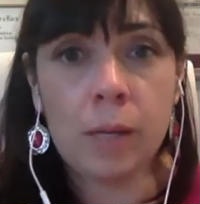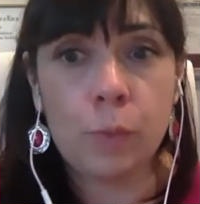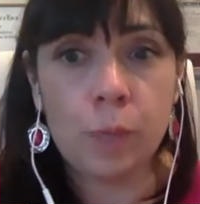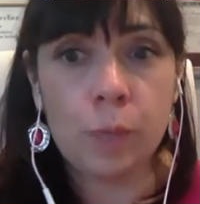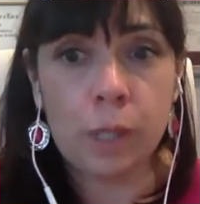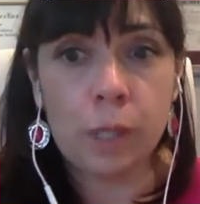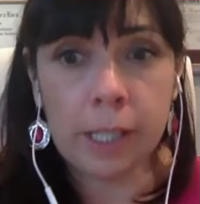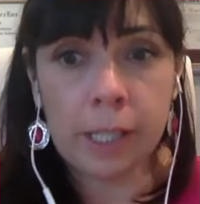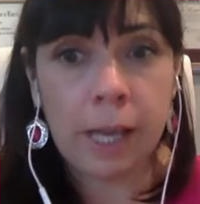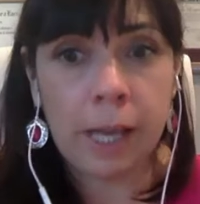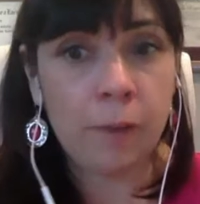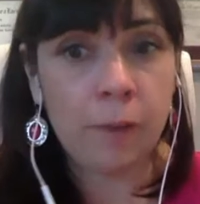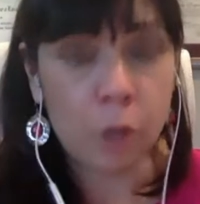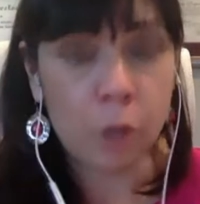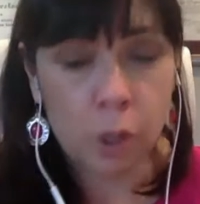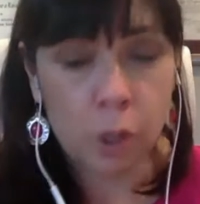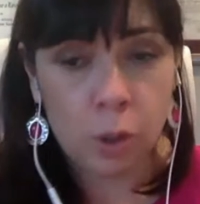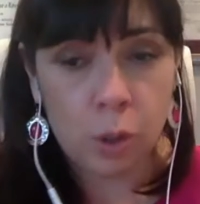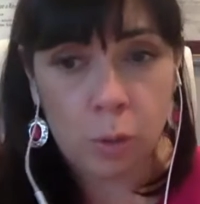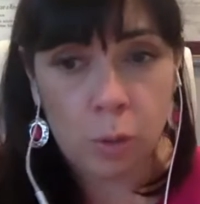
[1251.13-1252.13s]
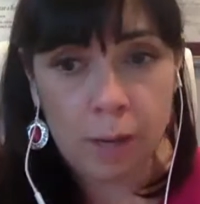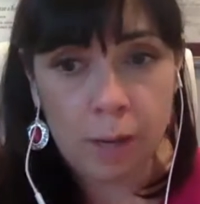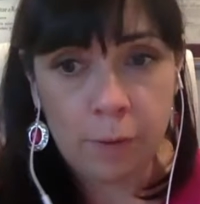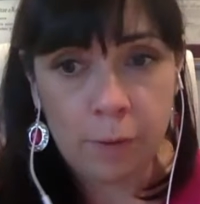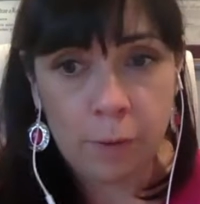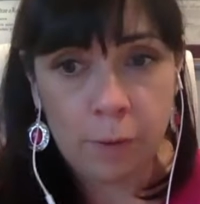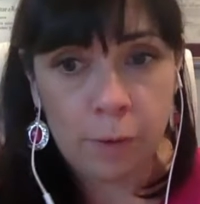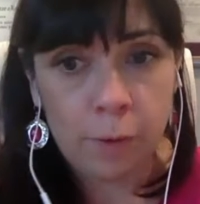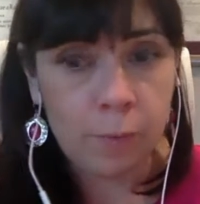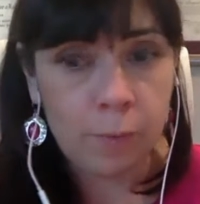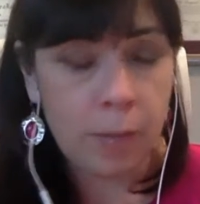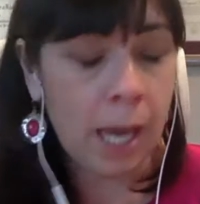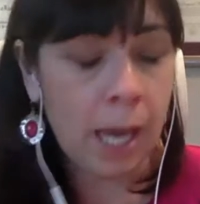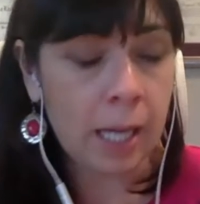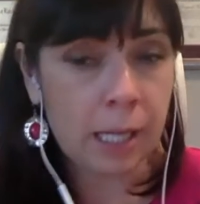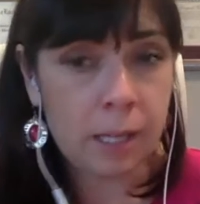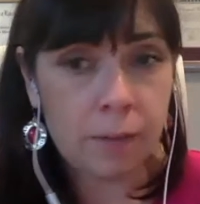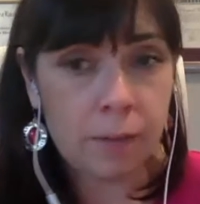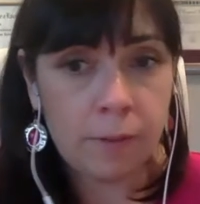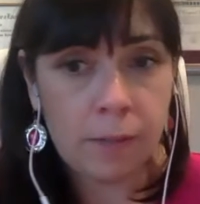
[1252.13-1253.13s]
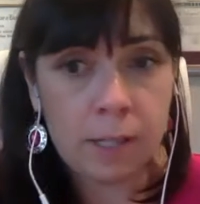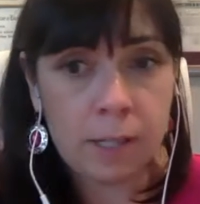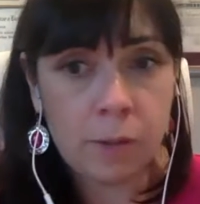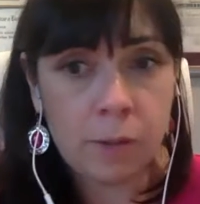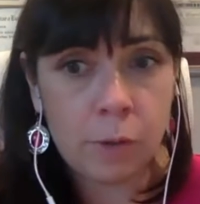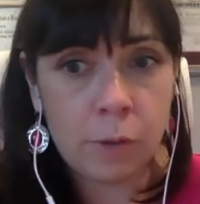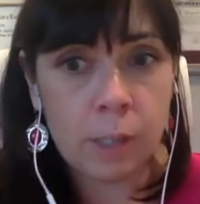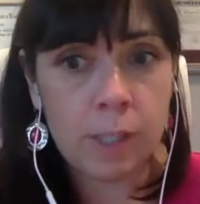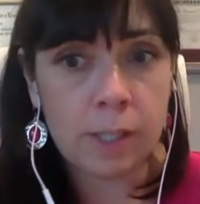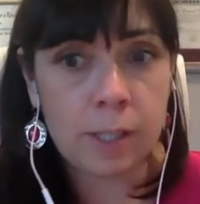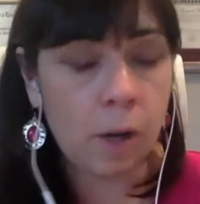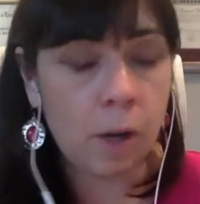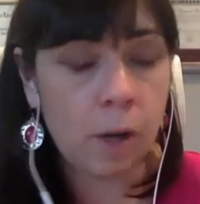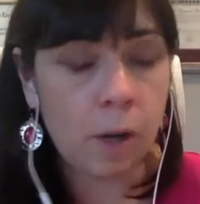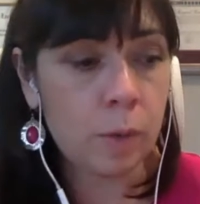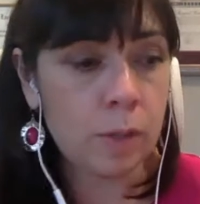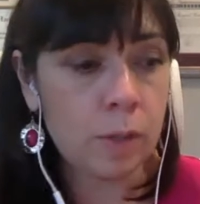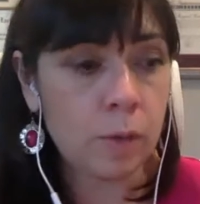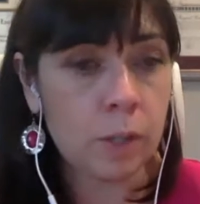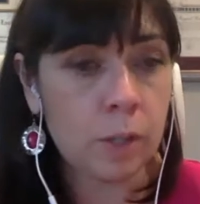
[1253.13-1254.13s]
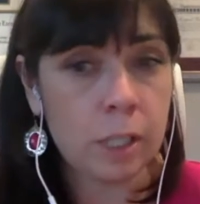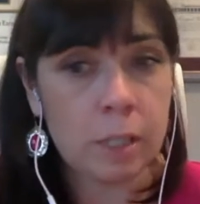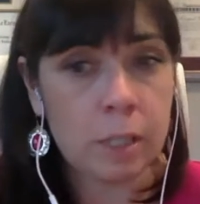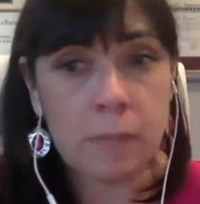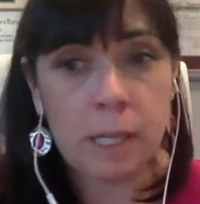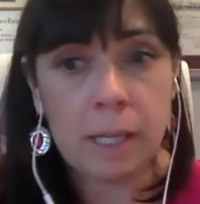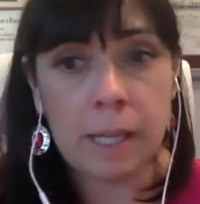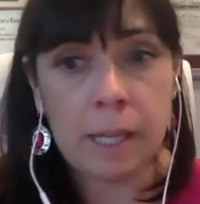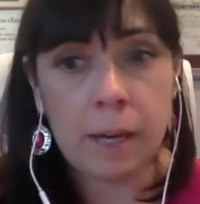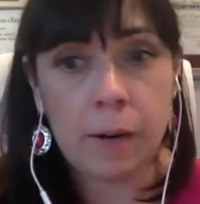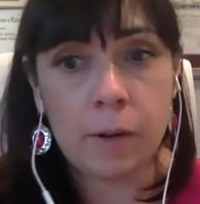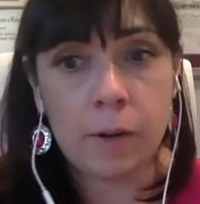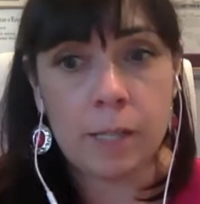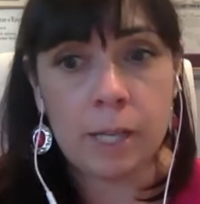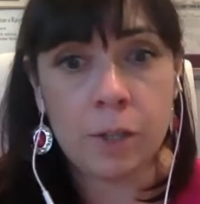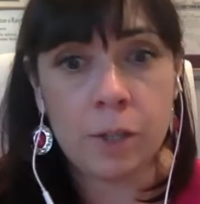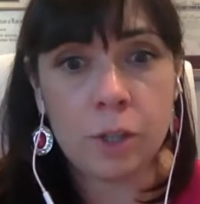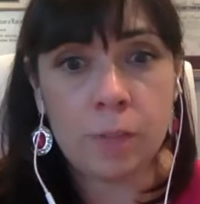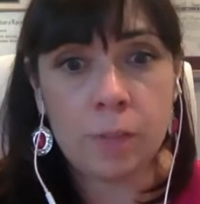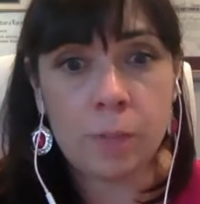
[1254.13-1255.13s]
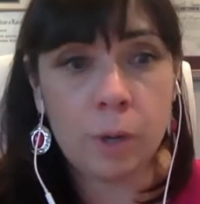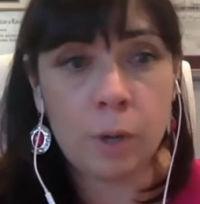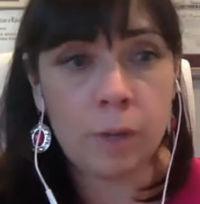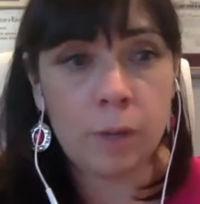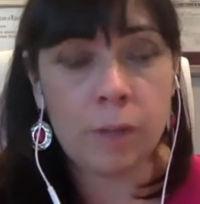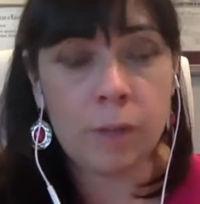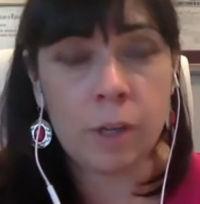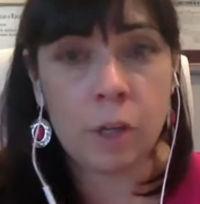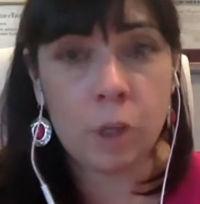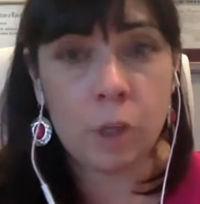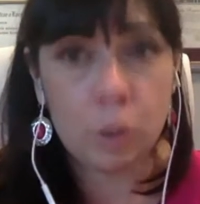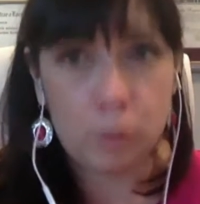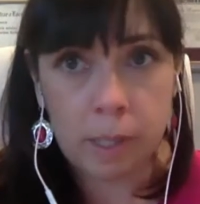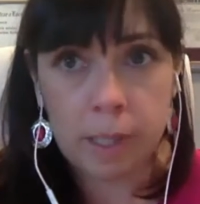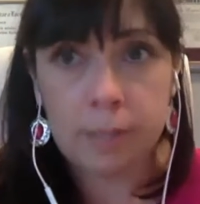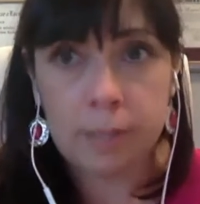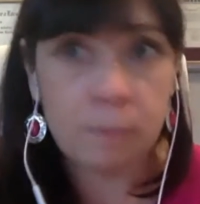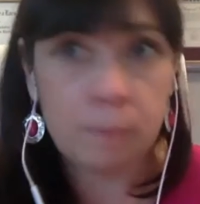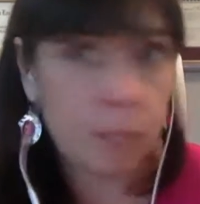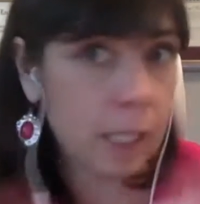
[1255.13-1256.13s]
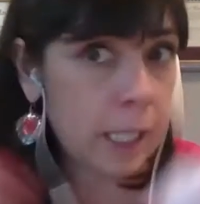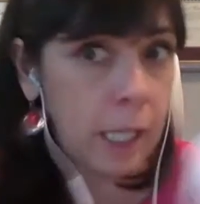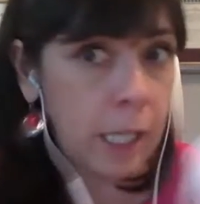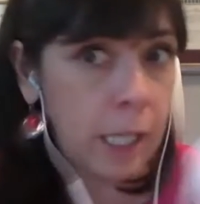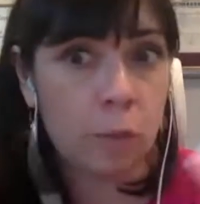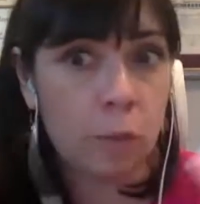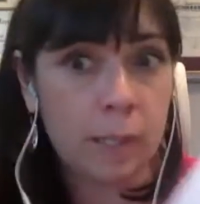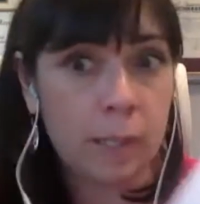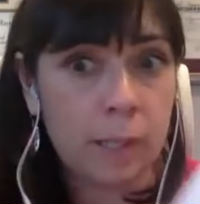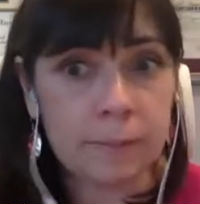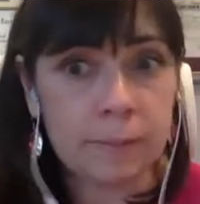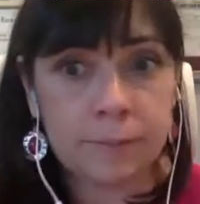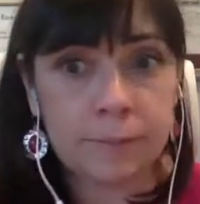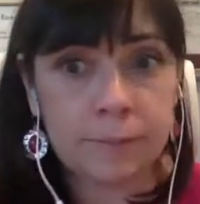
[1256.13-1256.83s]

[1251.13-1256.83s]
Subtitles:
Will it ever go away for any of us, or is it always going to be there? Is that just part of the human, being a human?